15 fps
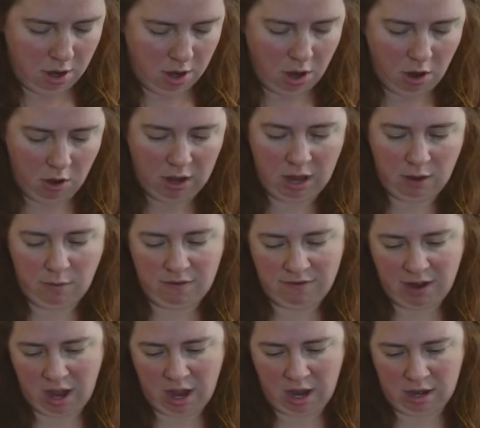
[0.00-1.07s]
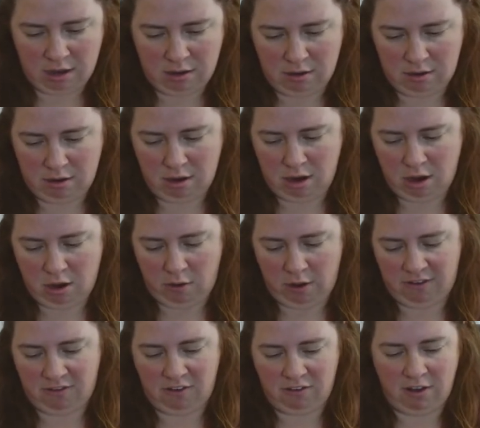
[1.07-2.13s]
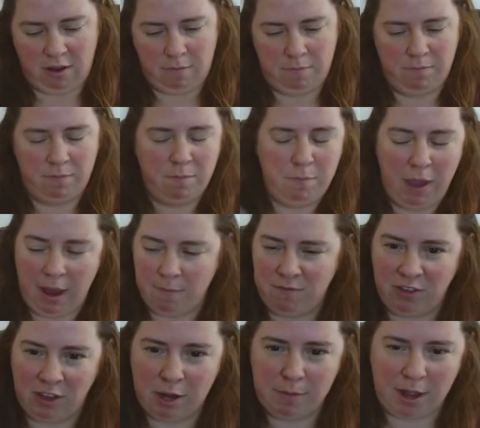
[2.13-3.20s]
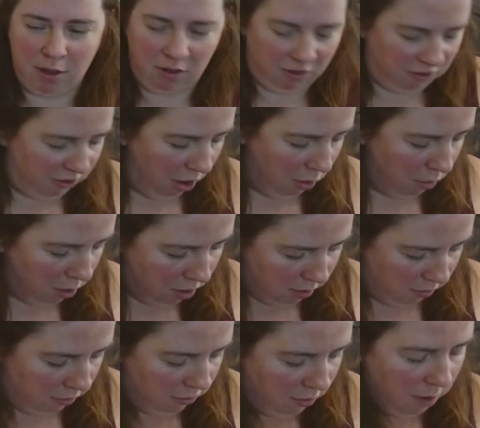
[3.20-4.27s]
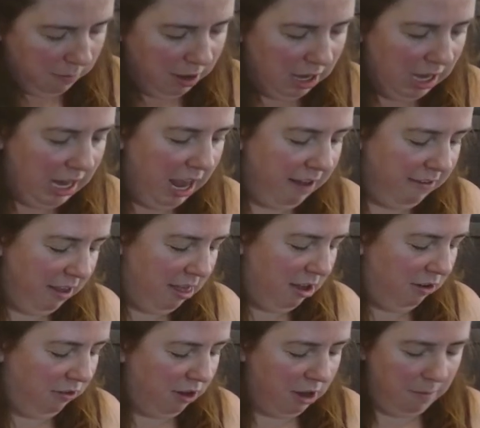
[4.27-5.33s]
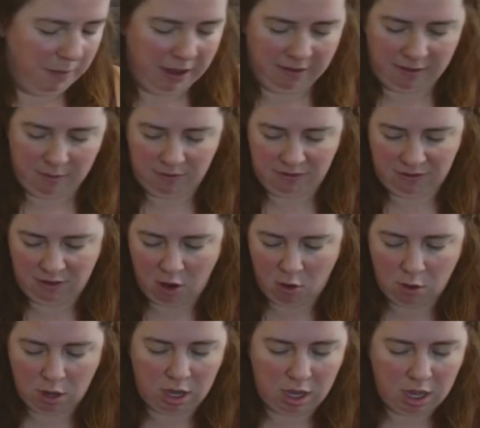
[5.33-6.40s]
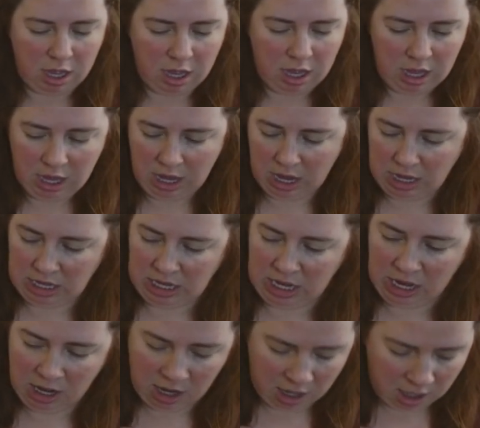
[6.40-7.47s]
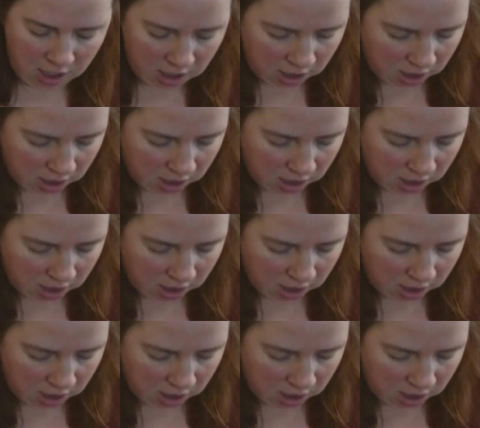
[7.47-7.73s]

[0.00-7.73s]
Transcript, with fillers: Okay, we've got, oh, it's just a pamphlet about soak. So I'm going to guess that there's going to be some soak in here.